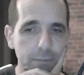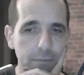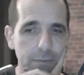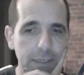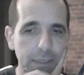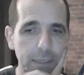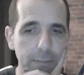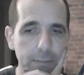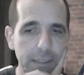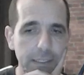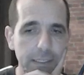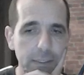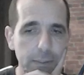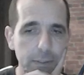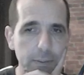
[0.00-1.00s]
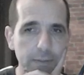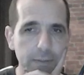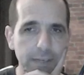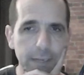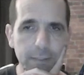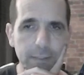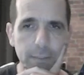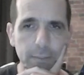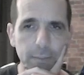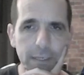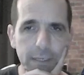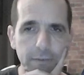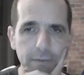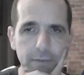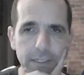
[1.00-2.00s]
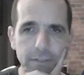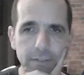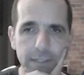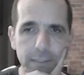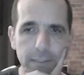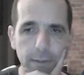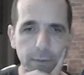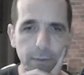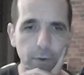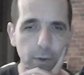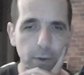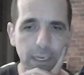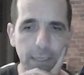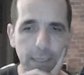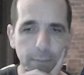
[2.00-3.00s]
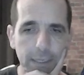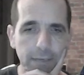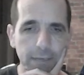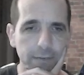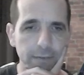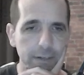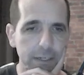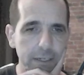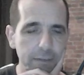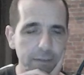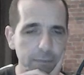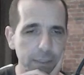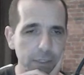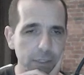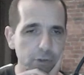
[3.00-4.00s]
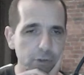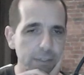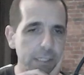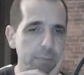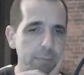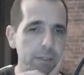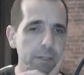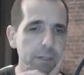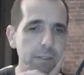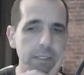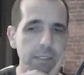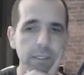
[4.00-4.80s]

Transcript: King b2. I suppose if they come into b3 straight away, we've got king b5, and we're going to transpose.